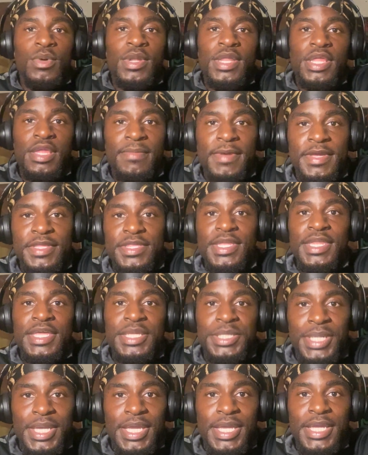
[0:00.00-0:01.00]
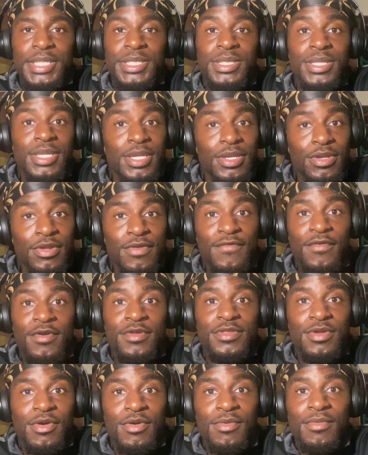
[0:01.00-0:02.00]
willing to basically change, the
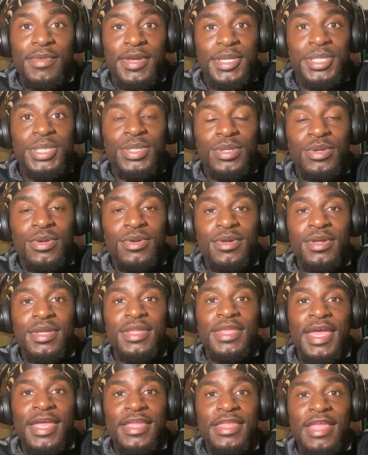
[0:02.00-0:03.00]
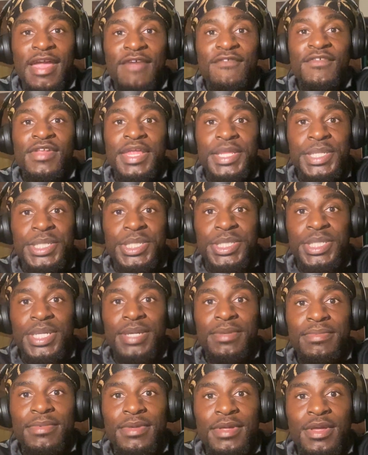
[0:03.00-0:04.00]
universe gonna make sure that that
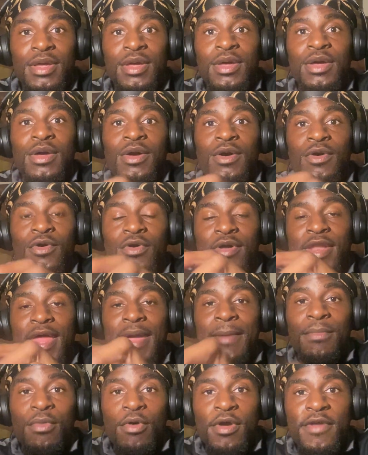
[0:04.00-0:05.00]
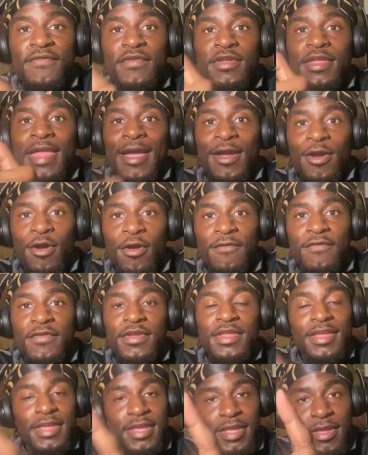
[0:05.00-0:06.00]
relationship or that boyfriend, that
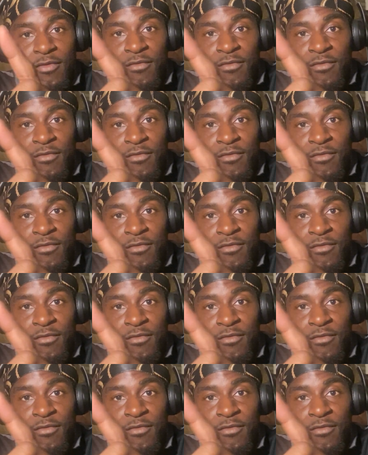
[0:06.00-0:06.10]
girlfriend.